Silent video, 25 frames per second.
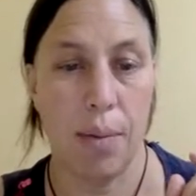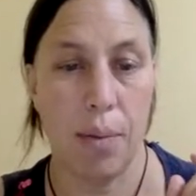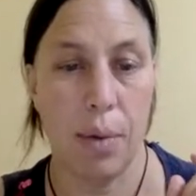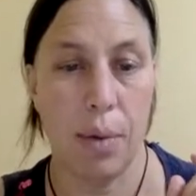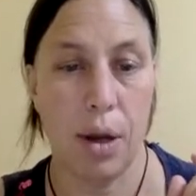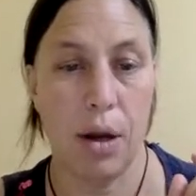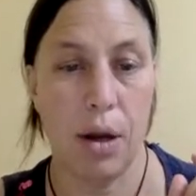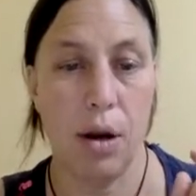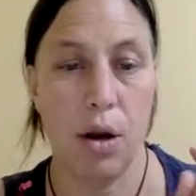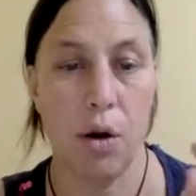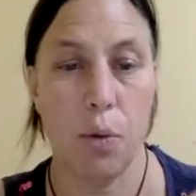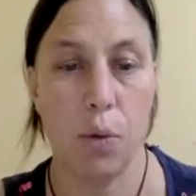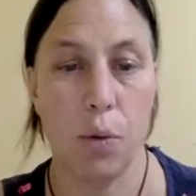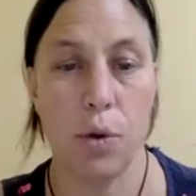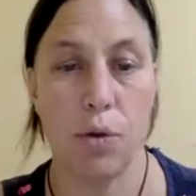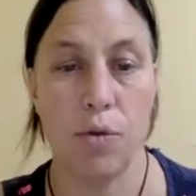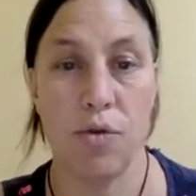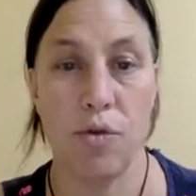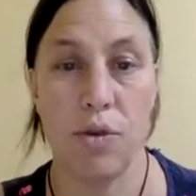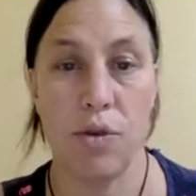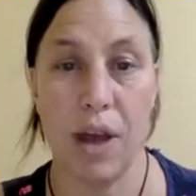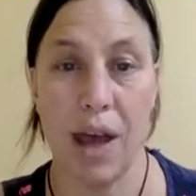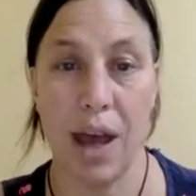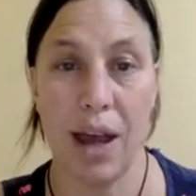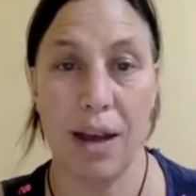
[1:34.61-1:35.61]
along with
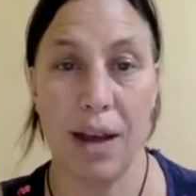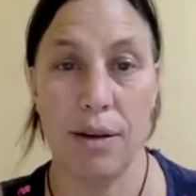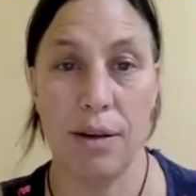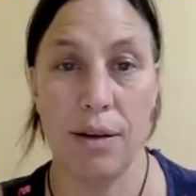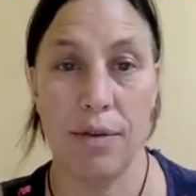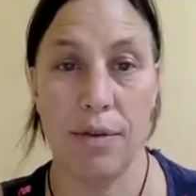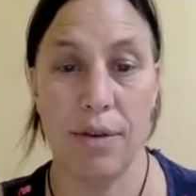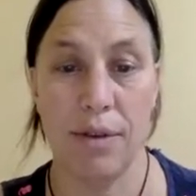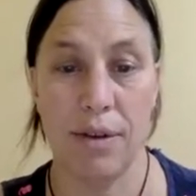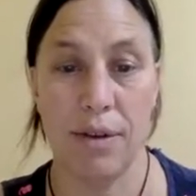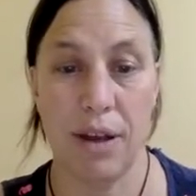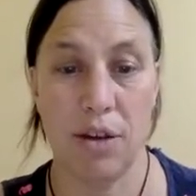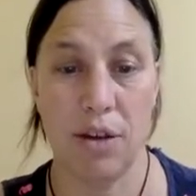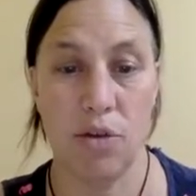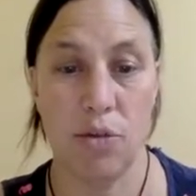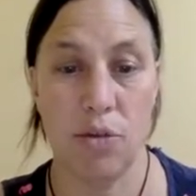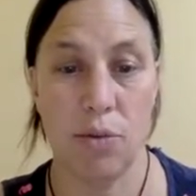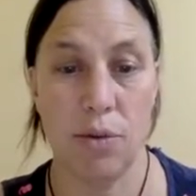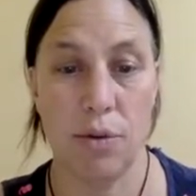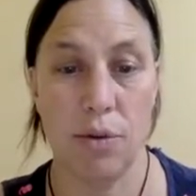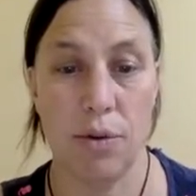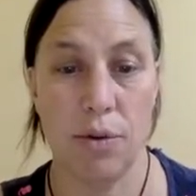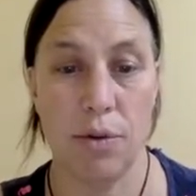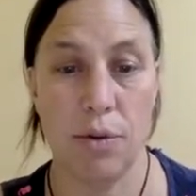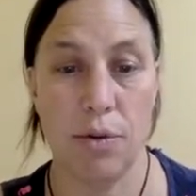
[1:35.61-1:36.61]
reactive
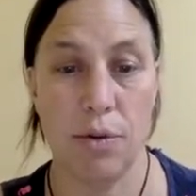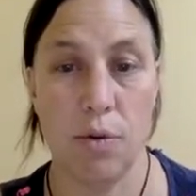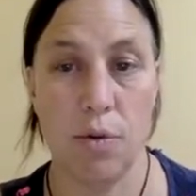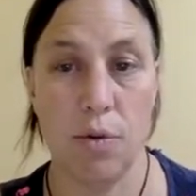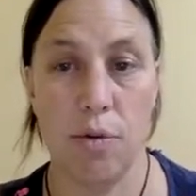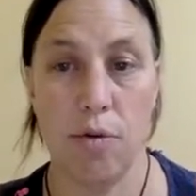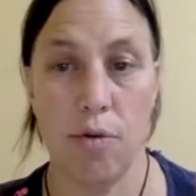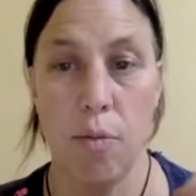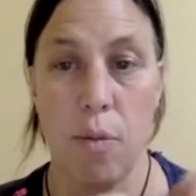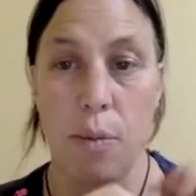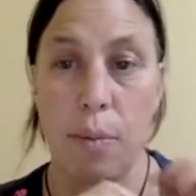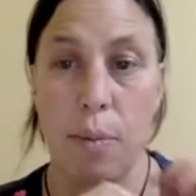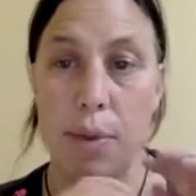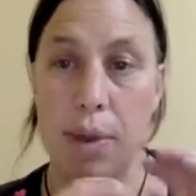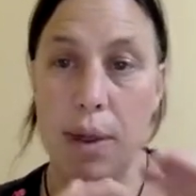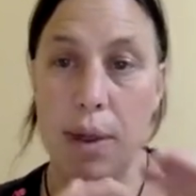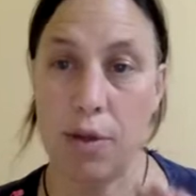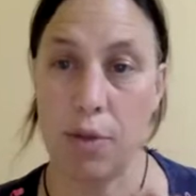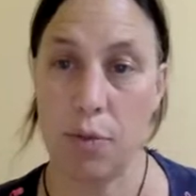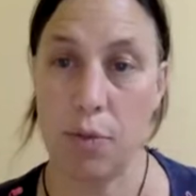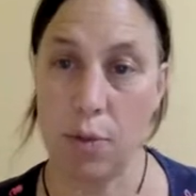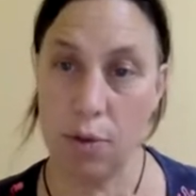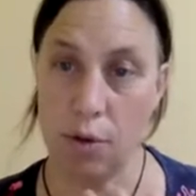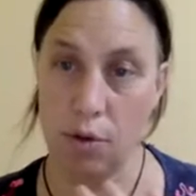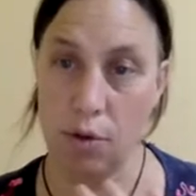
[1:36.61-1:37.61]
attachment disorder. Remember,
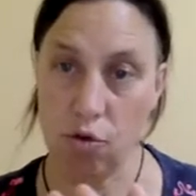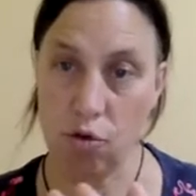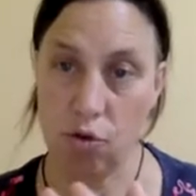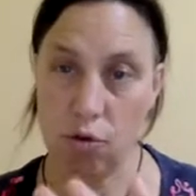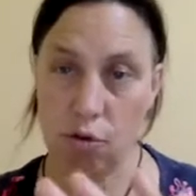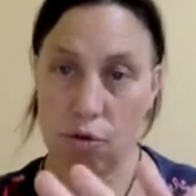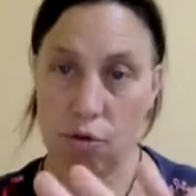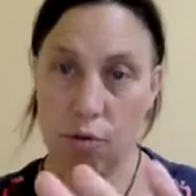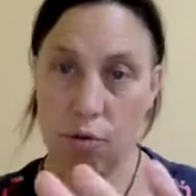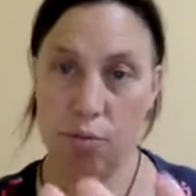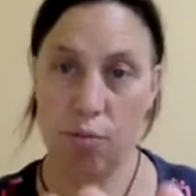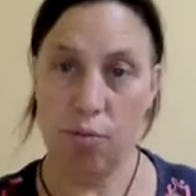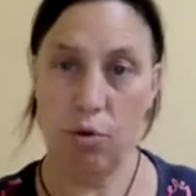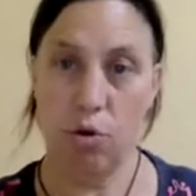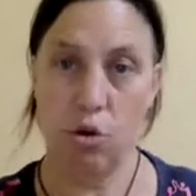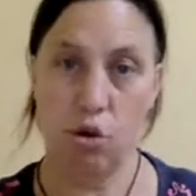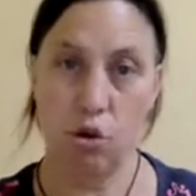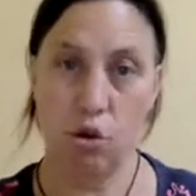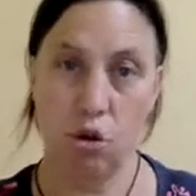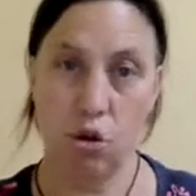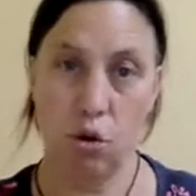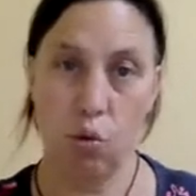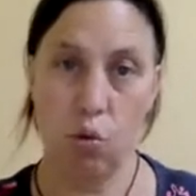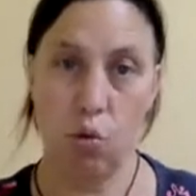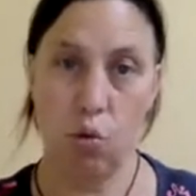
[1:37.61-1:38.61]
that's when the children
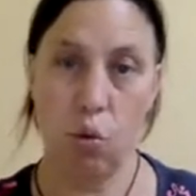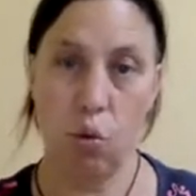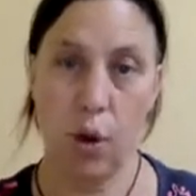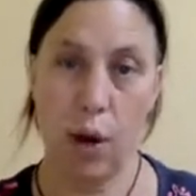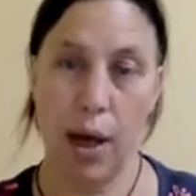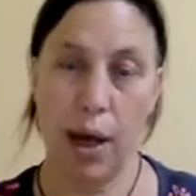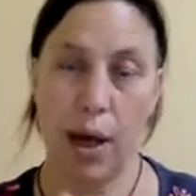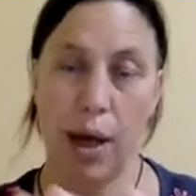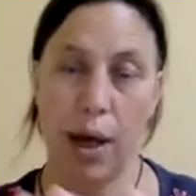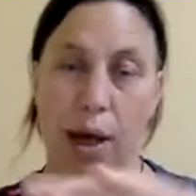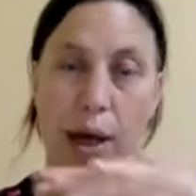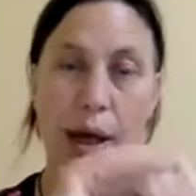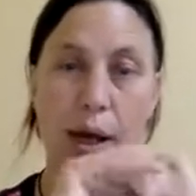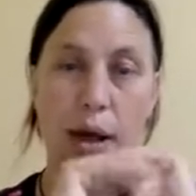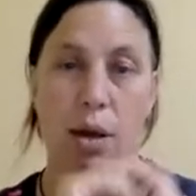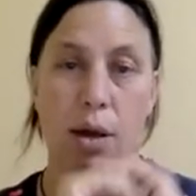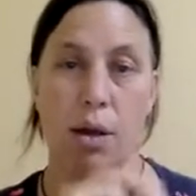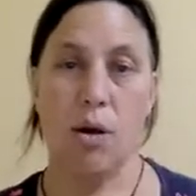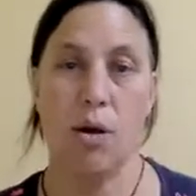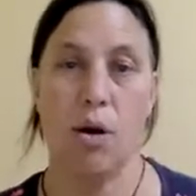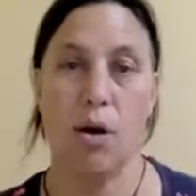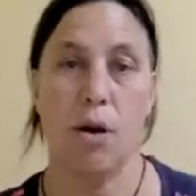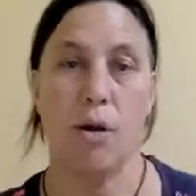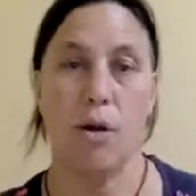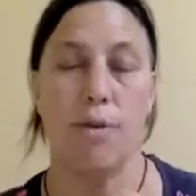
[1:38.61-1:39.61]
push away
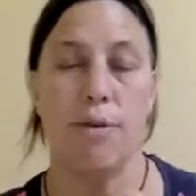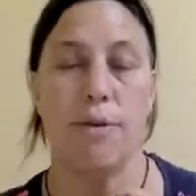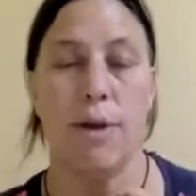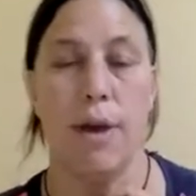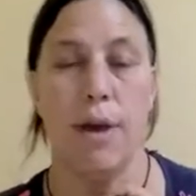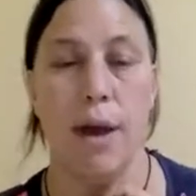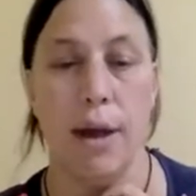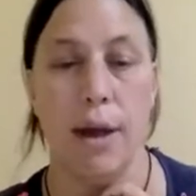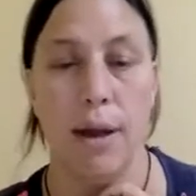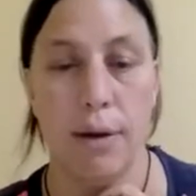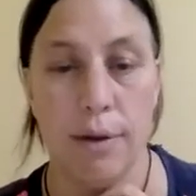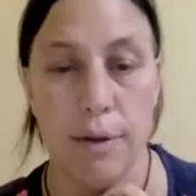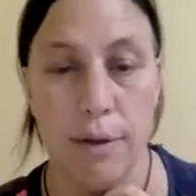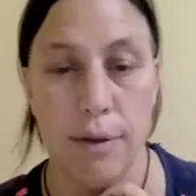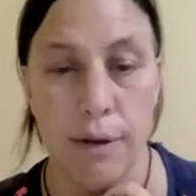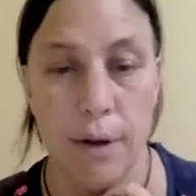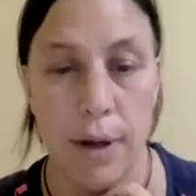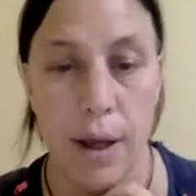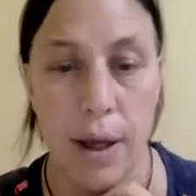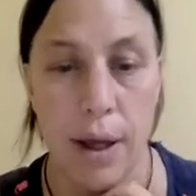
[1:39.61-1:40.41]
contact.